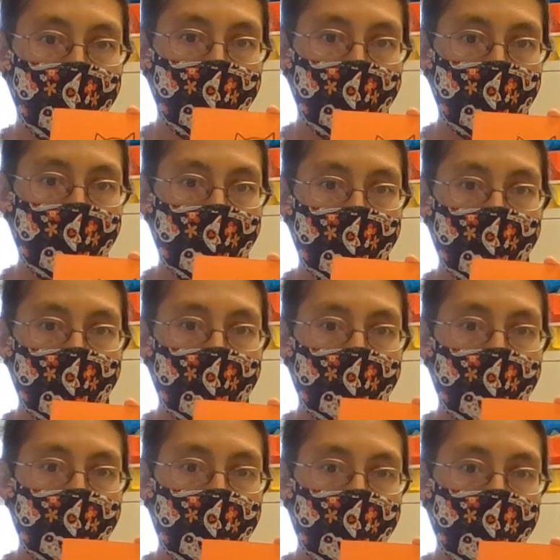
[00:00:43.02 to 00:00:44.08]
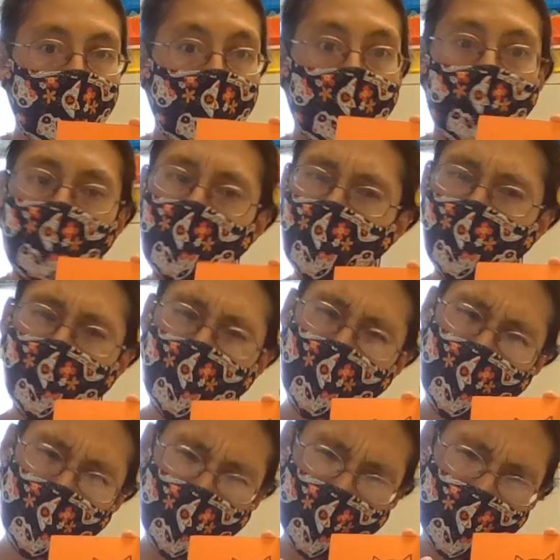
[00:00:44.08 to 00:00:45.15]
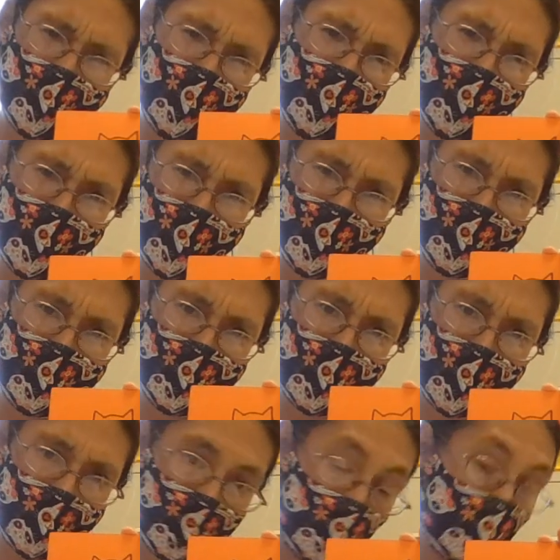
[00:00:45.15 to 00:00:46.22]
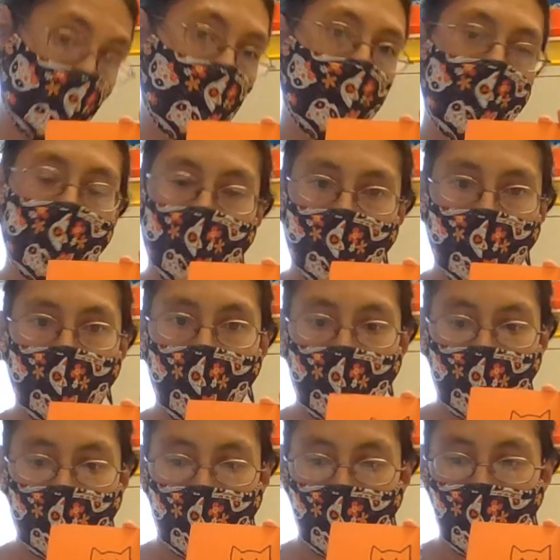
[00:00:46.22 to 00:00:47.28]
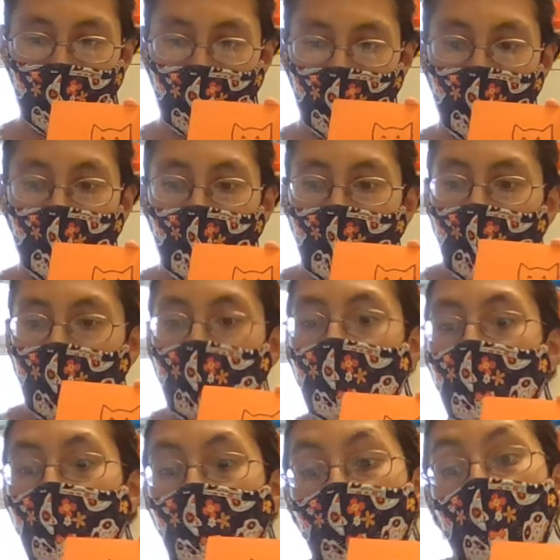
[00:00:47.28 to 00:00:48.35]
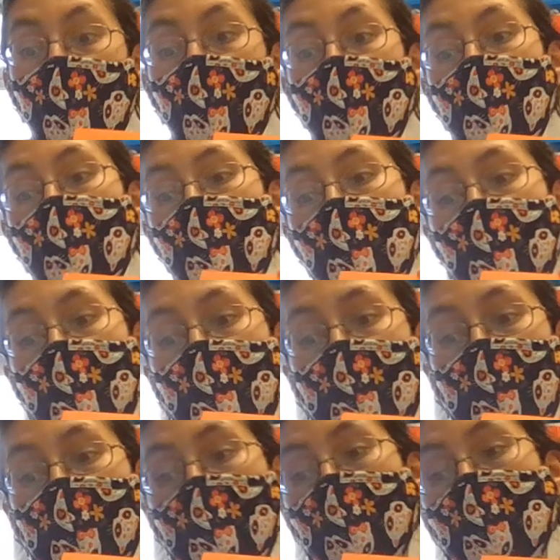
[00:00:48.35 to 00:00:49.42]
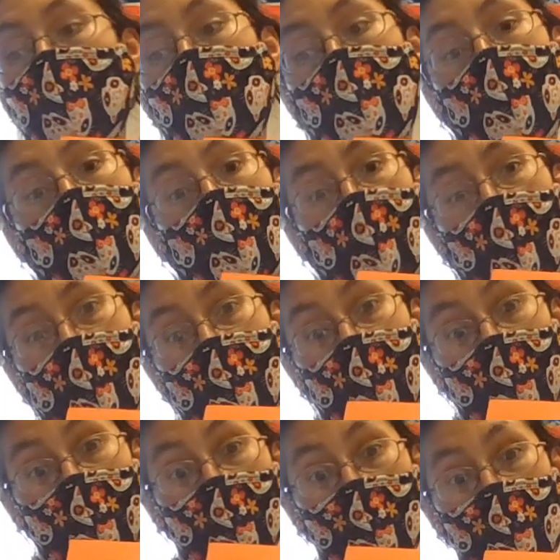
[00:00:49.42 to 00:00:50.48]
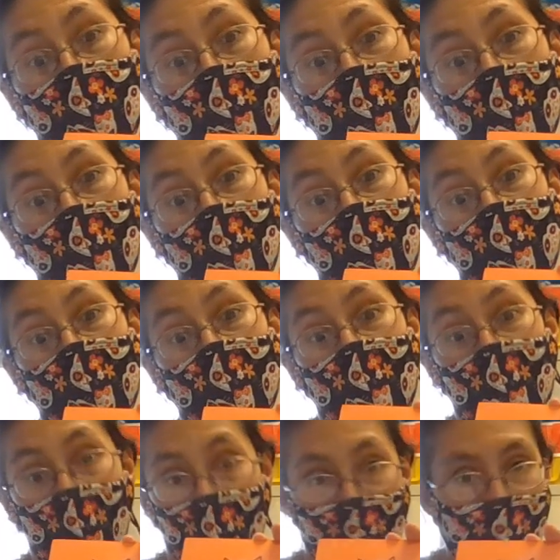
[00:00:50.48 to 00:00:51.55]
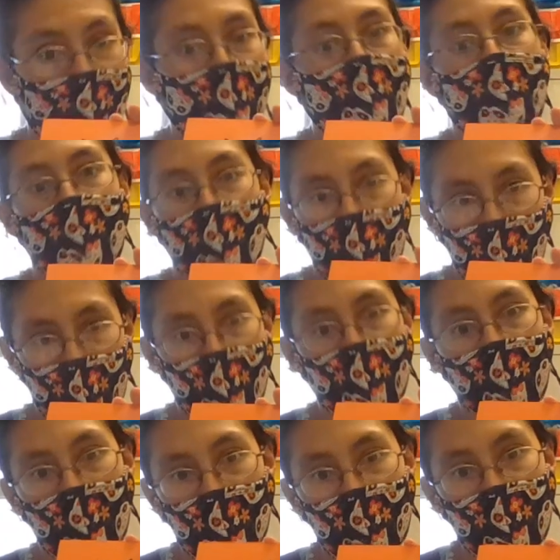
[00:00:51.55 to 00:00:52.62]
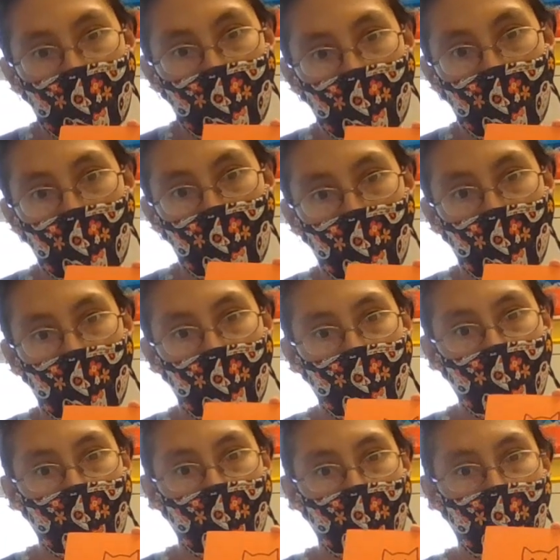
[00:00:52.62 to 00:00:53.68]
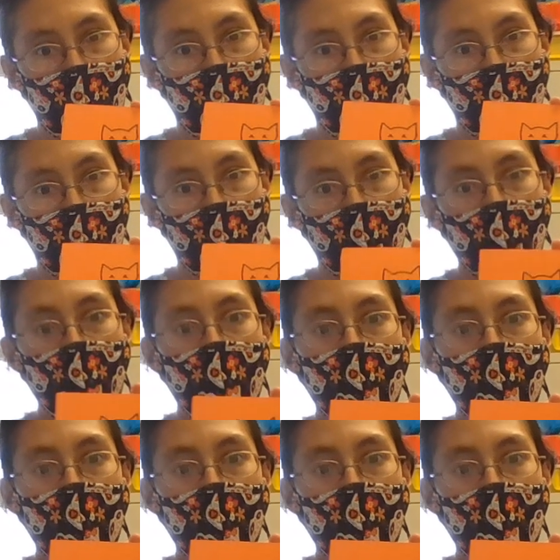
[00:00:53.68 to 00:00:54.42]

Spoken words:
Point out the letters, see if they might know any of those sounds, and then have them guess from there. Even if it's something that doesn't quite look right, sometimes they'll figure it out as they grow more accustomed to the word.